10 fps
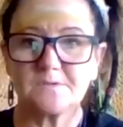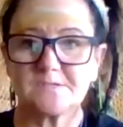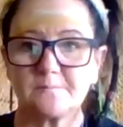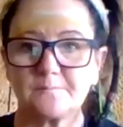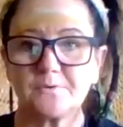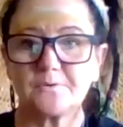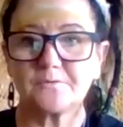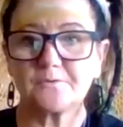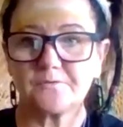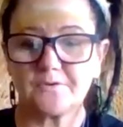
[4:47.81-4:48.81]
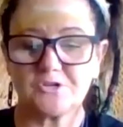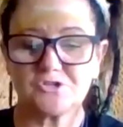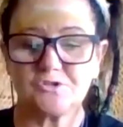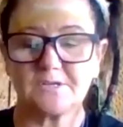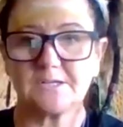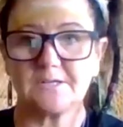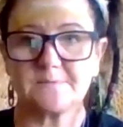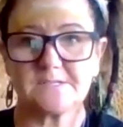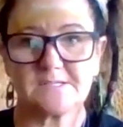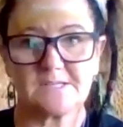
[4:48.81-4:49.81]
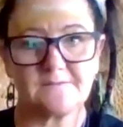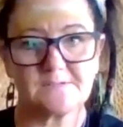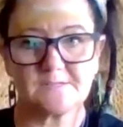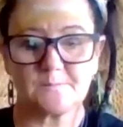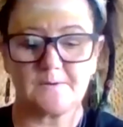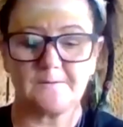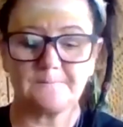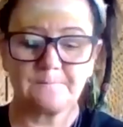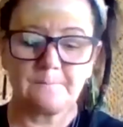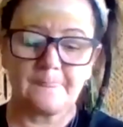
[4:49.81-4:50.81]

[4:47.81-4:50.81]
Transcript: with some beautiful fresh eucalyptus leaves as well.